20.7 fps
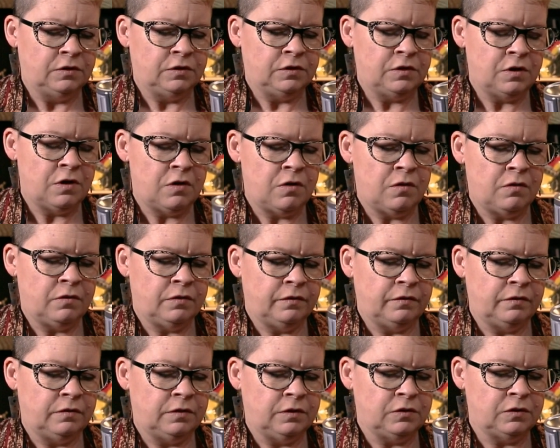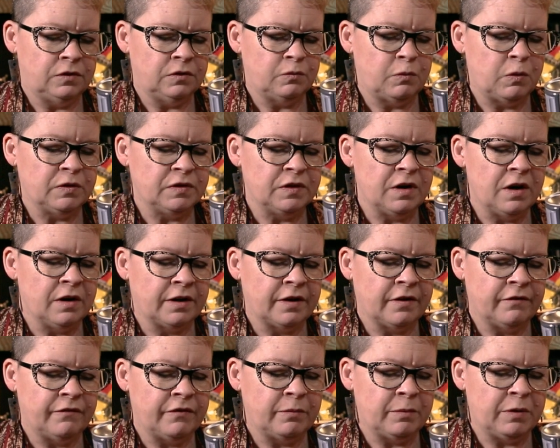So this was not
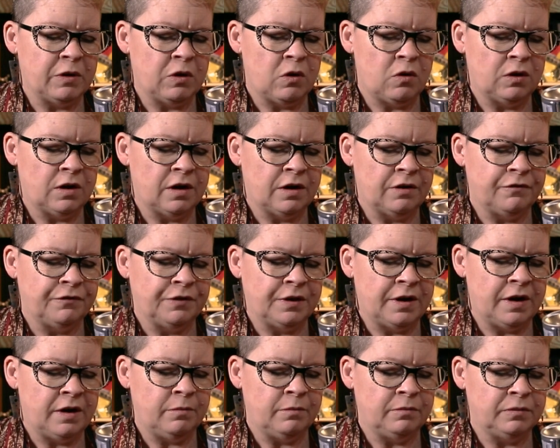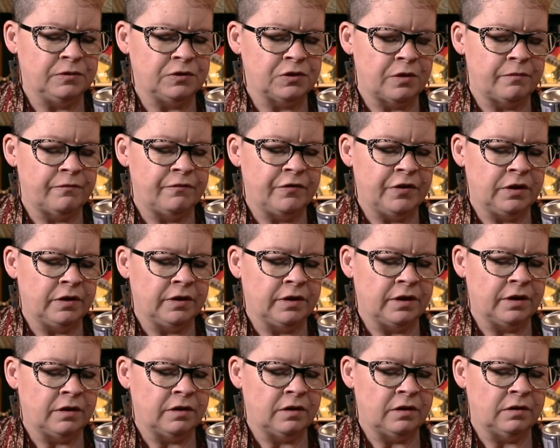giving me a whole lot of flame, so I'm filling
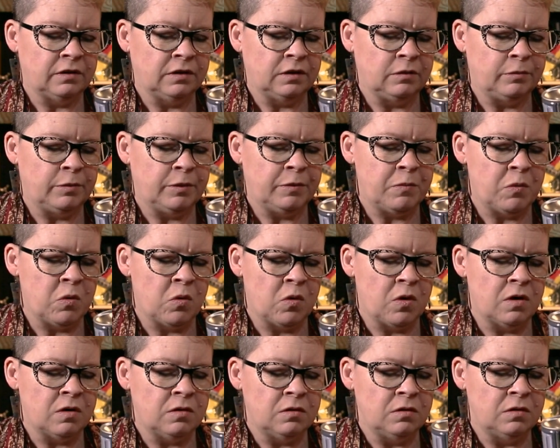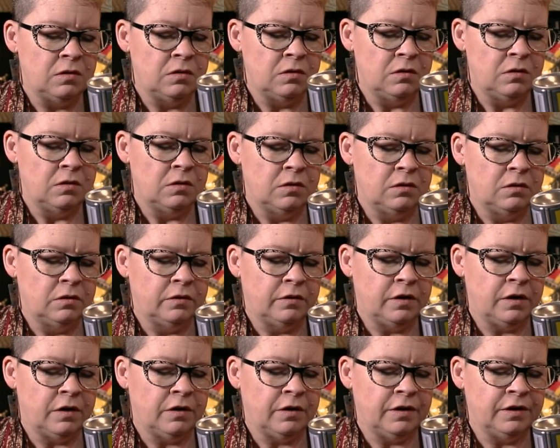it a little bit more
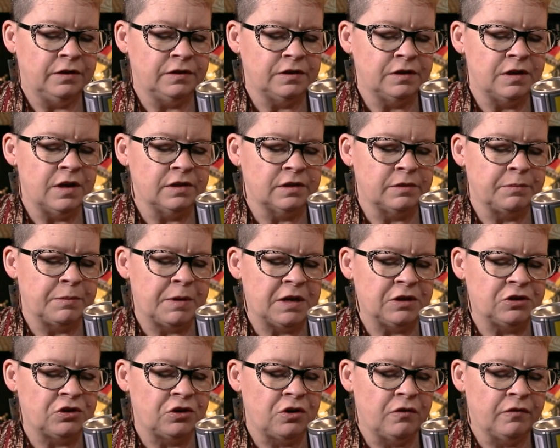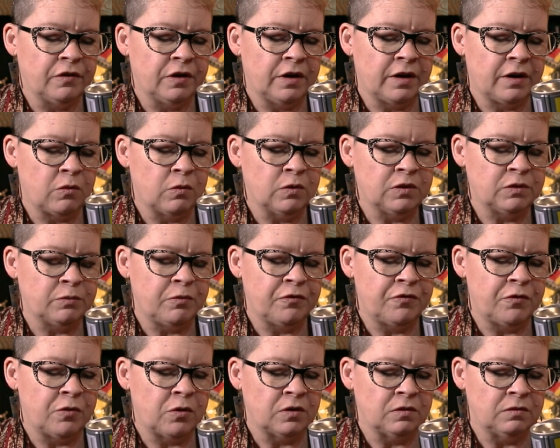there, and it's not splashing over like it was
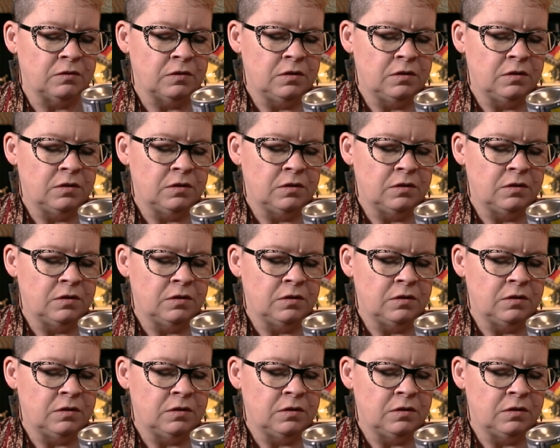before.